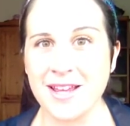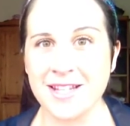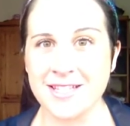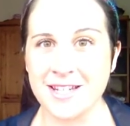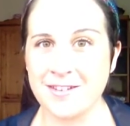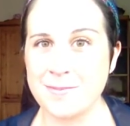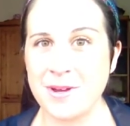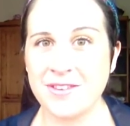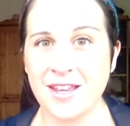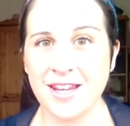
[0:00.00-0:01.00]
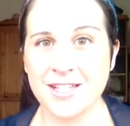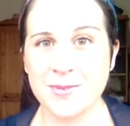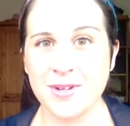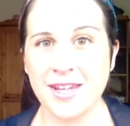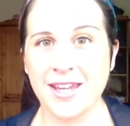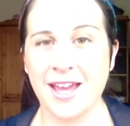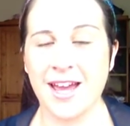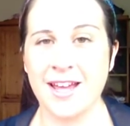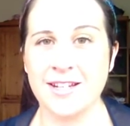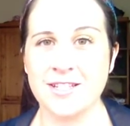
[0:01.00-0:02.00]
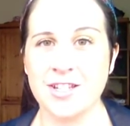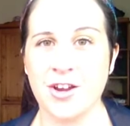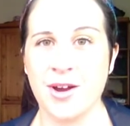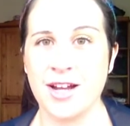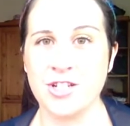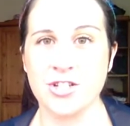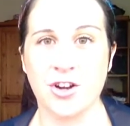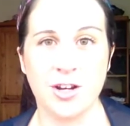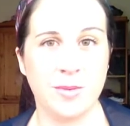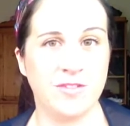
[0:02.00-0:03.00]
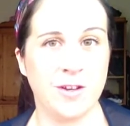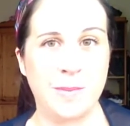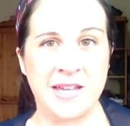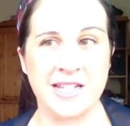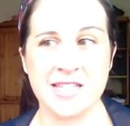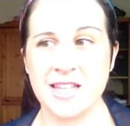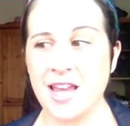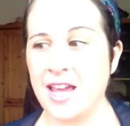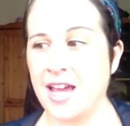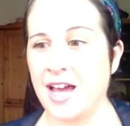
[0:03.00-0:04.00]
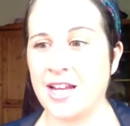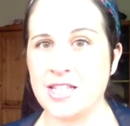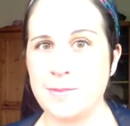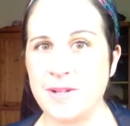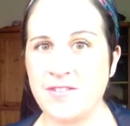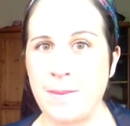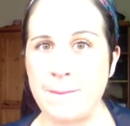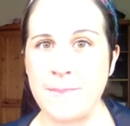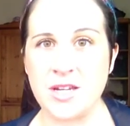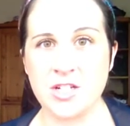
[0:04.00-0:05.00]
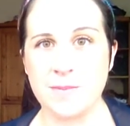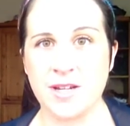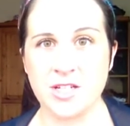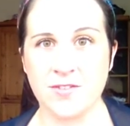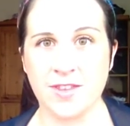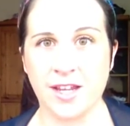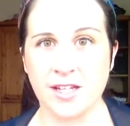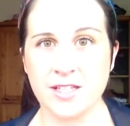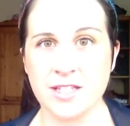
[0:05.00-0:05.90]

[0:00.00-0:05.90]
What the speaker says: It's Dave's birthday next week and so I just got him a few bits and it's a bit of a mishmash of things.